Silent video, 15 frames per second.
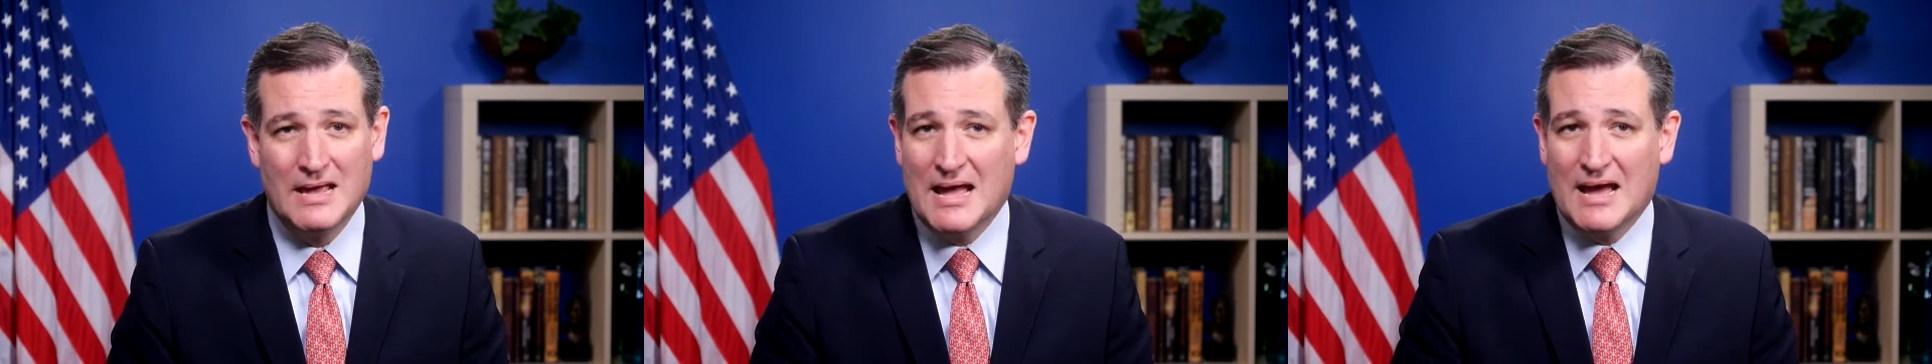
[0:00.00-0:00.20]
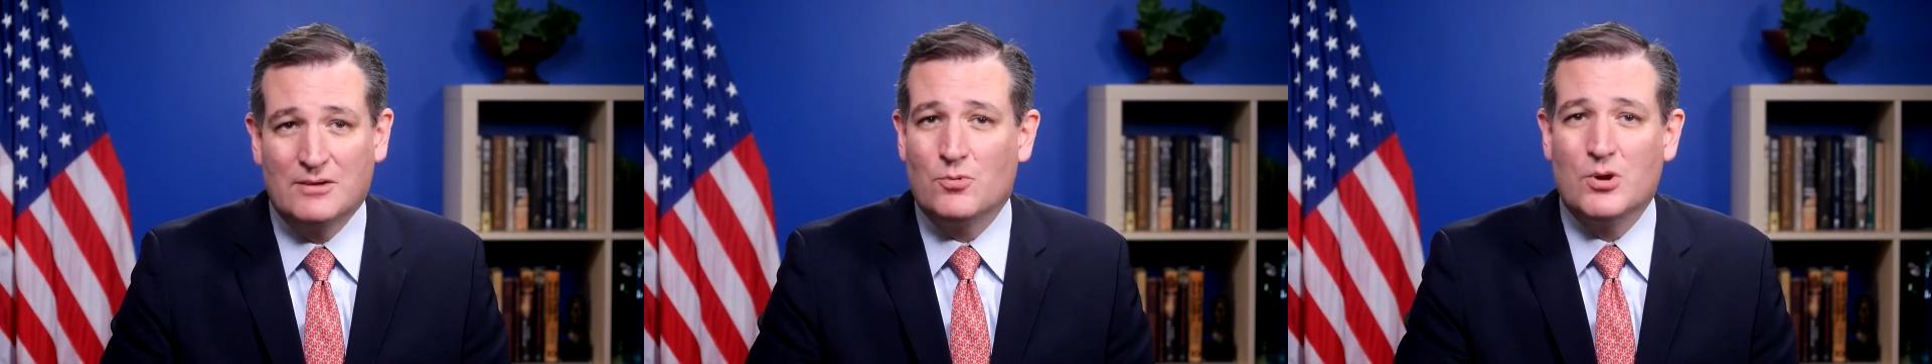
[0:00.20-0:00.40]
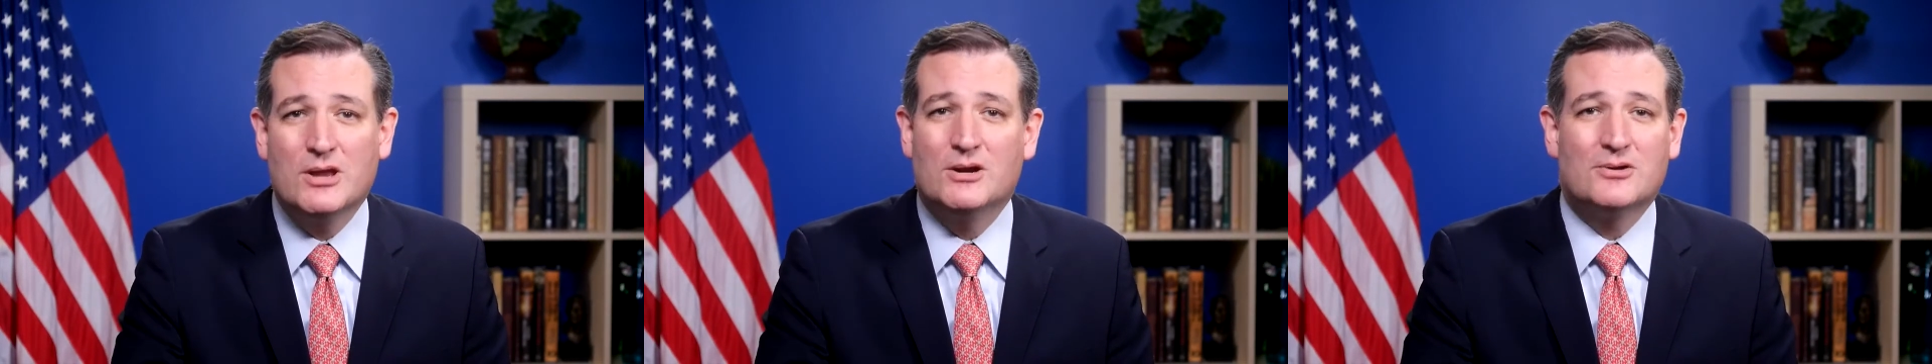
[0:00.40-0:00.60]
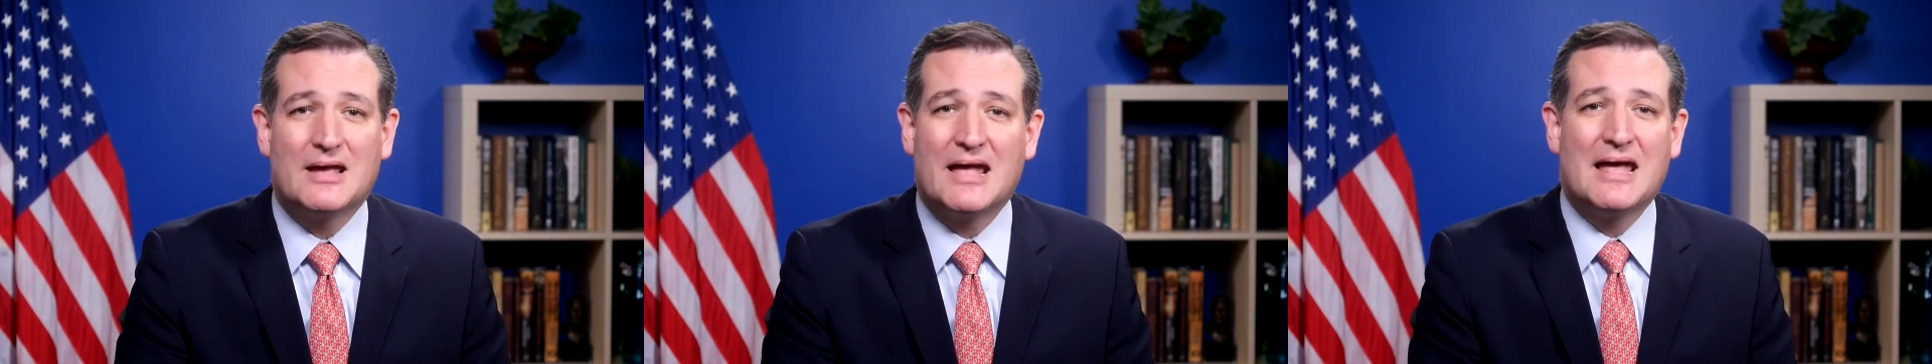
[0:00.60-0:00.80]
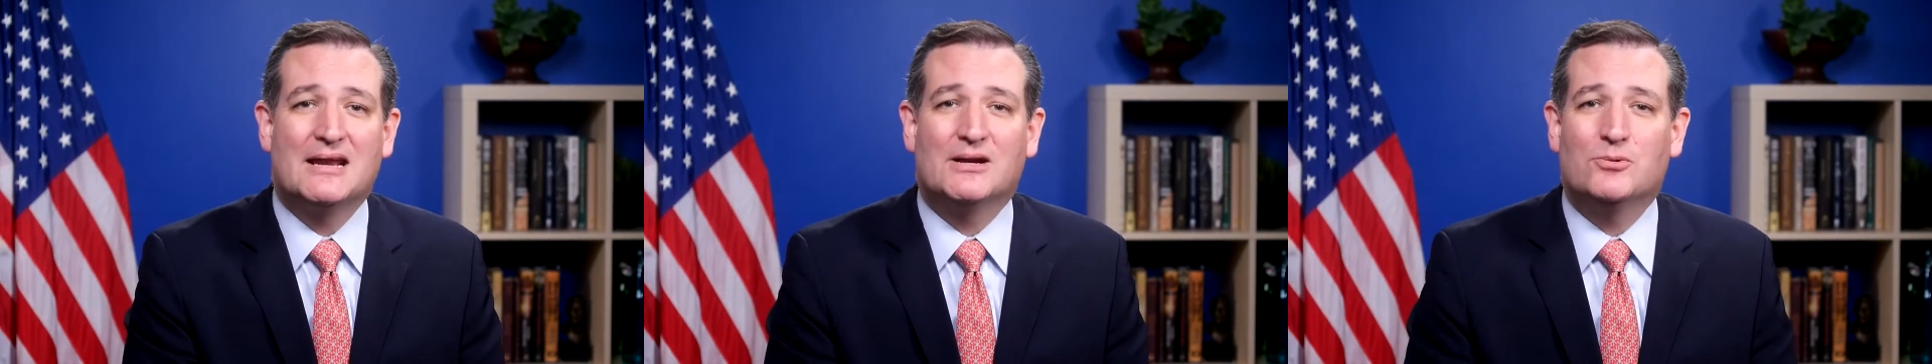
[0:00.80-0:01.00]
and we don't
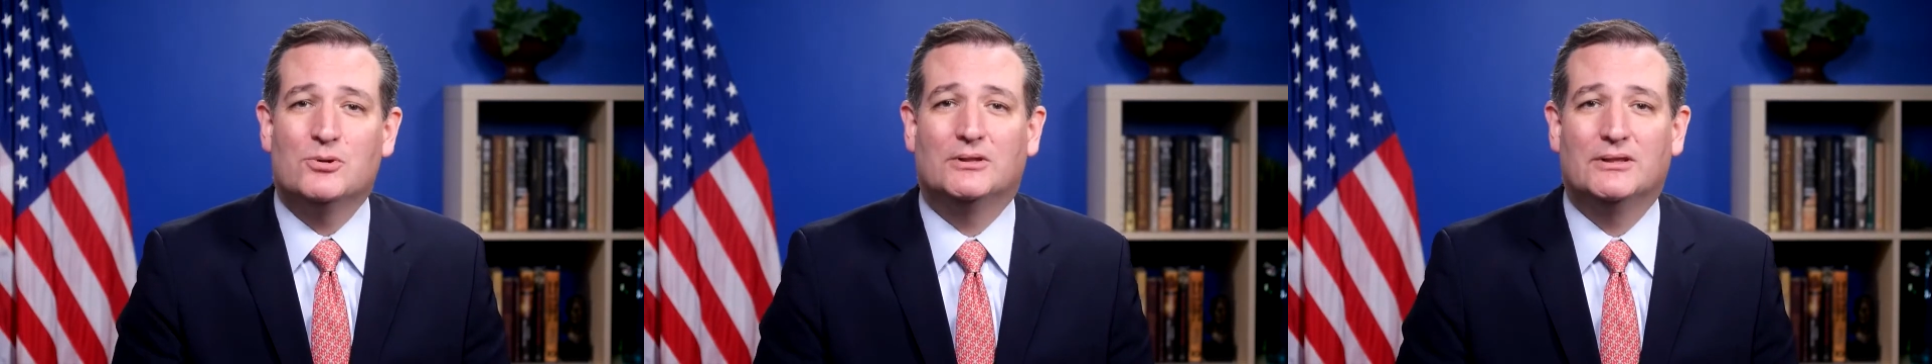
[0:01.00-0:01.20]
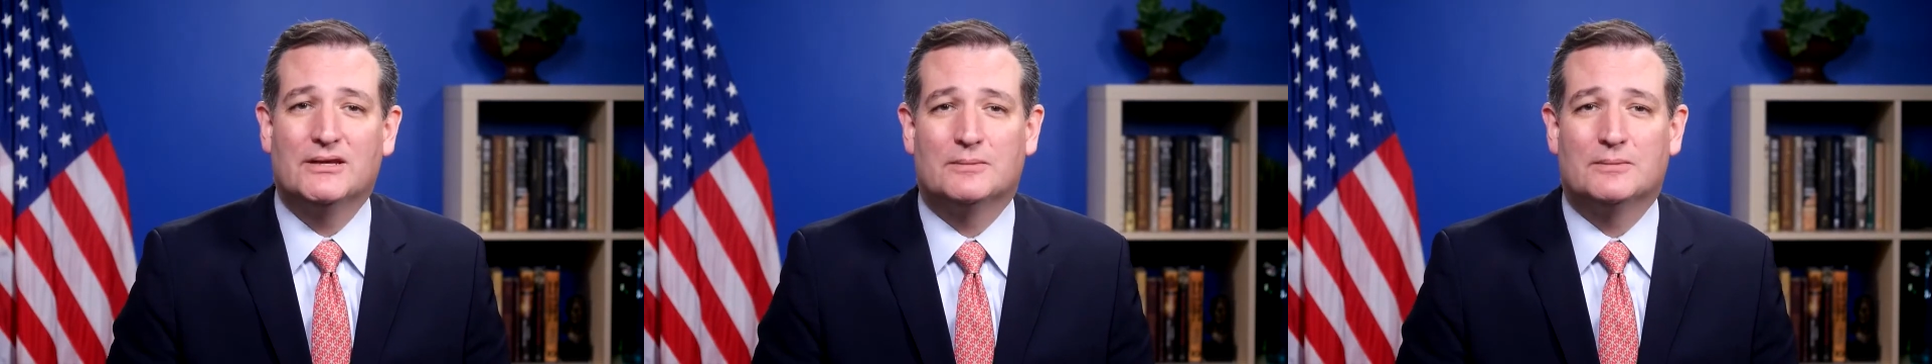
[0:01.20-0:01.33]
adequately